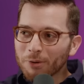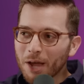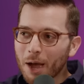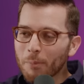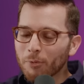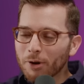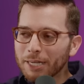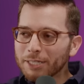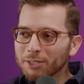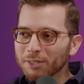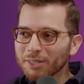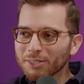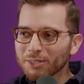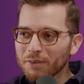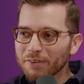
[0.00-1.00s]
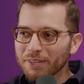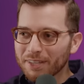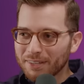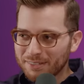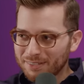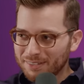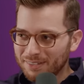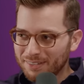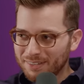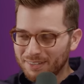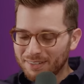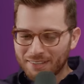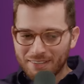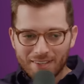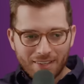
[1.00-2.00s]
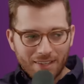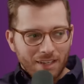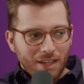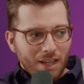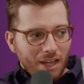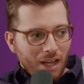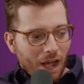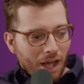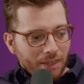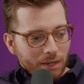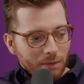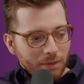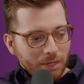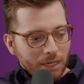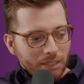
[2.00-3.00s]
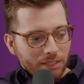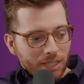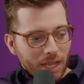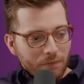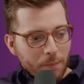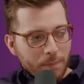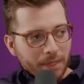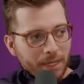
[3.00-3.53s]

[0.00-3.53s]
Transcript: up Rachel is over this. I think we need to save up and I